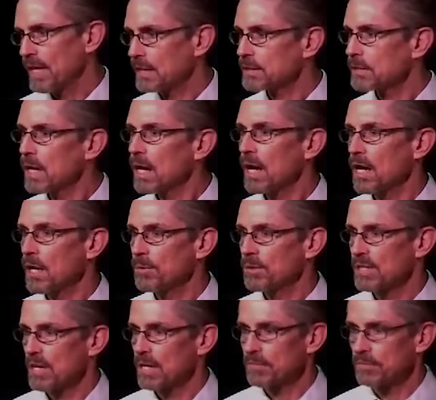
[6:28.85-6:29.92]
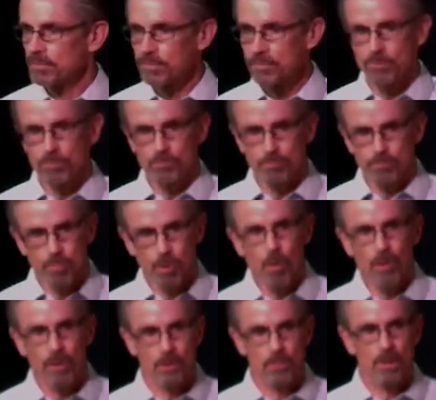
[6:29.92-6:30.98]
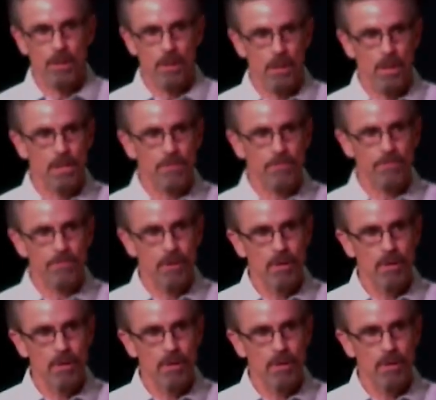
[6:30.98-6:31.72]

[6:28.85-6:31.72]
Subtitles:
time, at that point in my life,